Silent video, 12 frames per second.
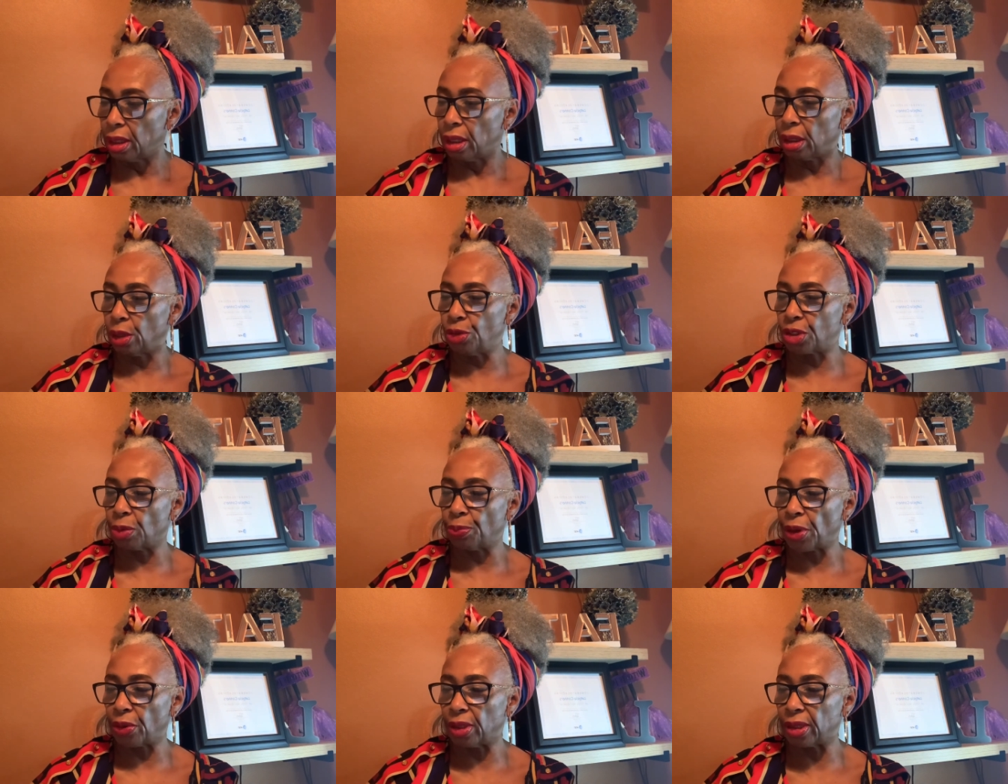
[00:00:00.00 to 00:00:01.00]
Loose
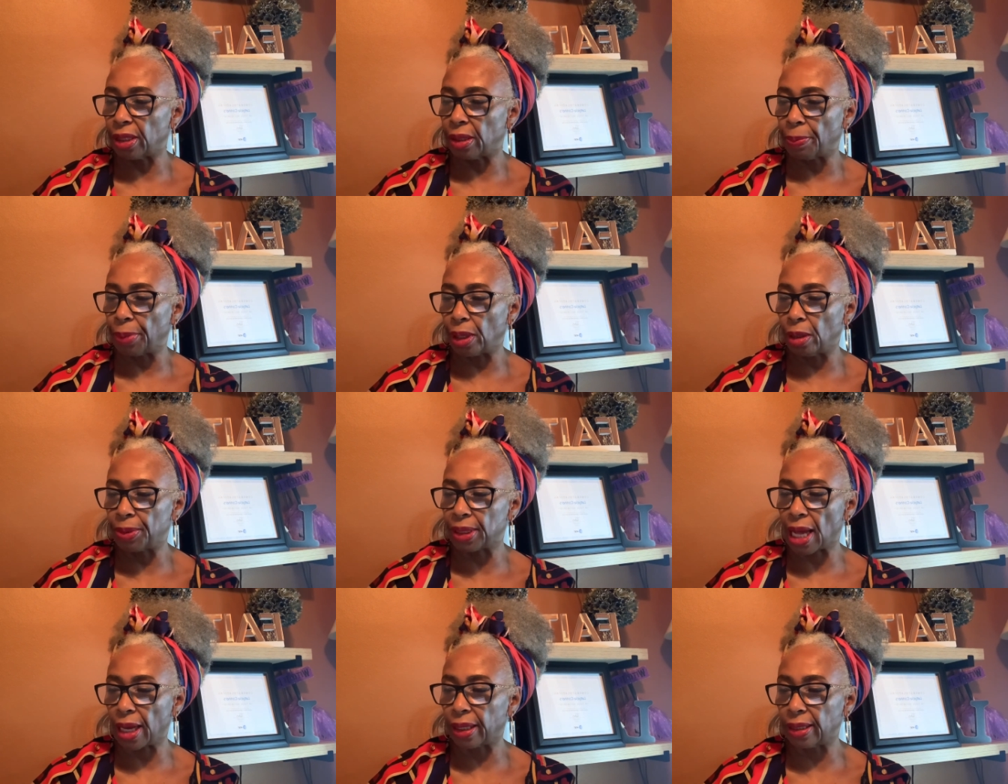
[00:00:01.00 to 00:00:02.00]
components in the bulb
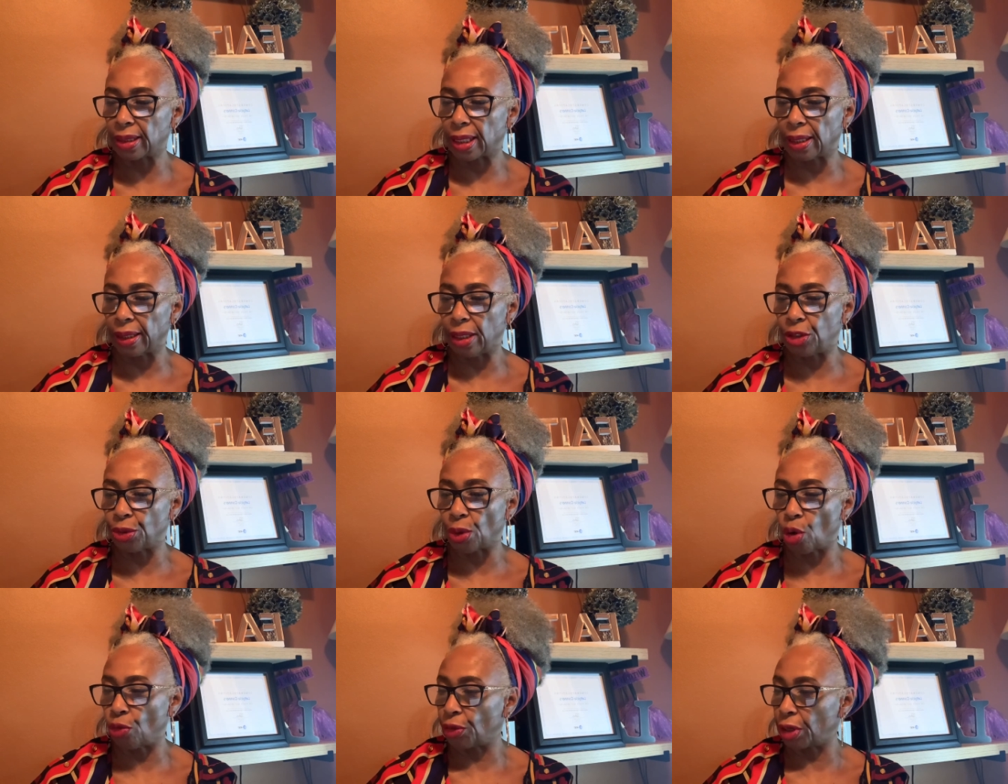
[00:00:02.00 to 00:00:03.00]
sockets can lead to
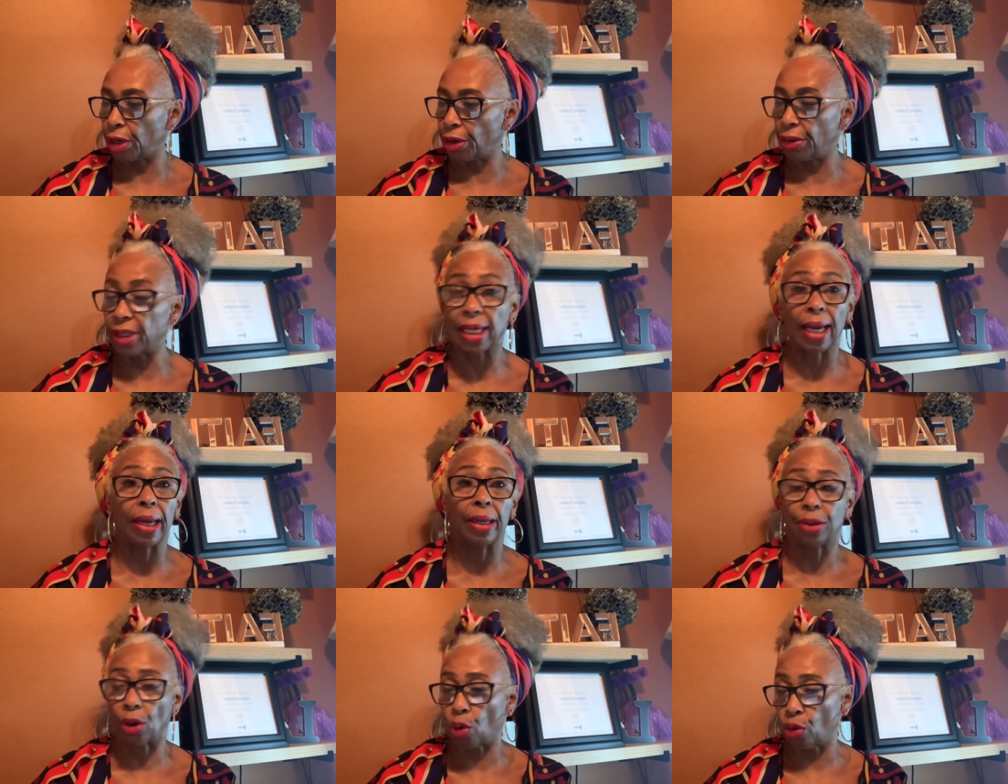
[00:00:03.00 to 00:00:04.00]
overcurrent
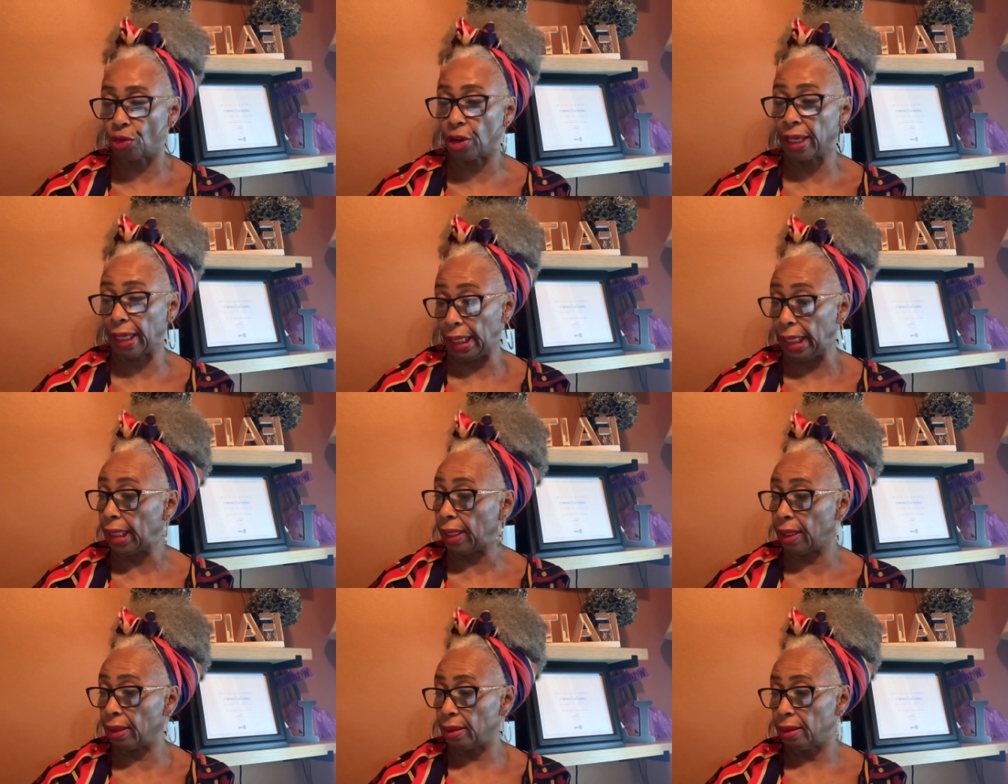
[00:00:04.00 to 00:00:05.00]
and
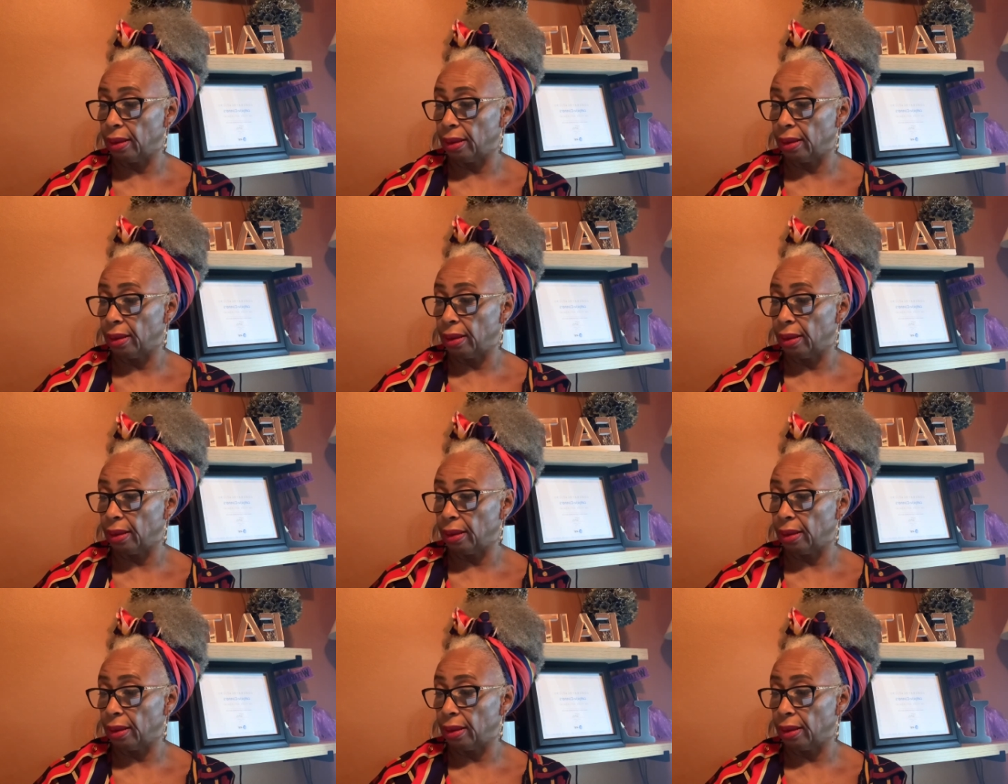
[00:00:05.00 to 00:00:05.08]
overheating.